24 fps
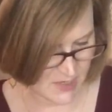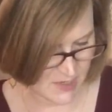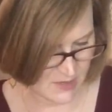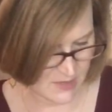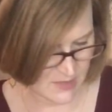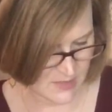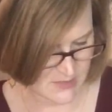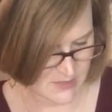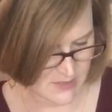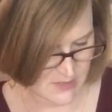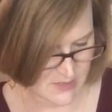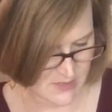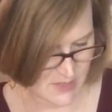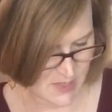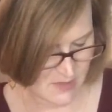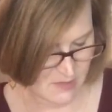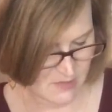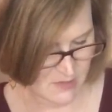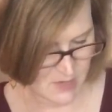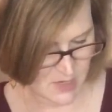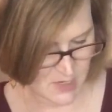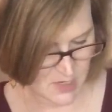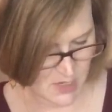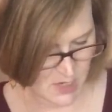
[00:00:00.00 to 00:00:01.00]
This is in
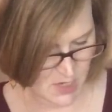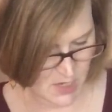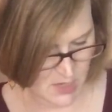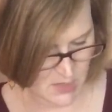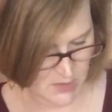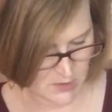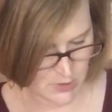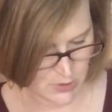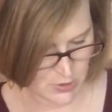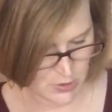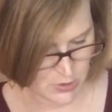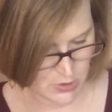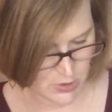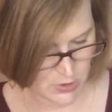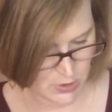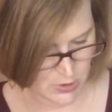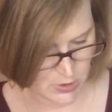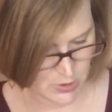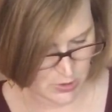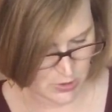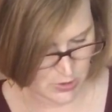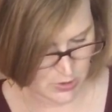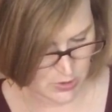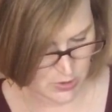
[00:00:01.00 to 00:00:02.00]
the
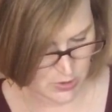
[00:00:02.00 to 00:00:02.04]
color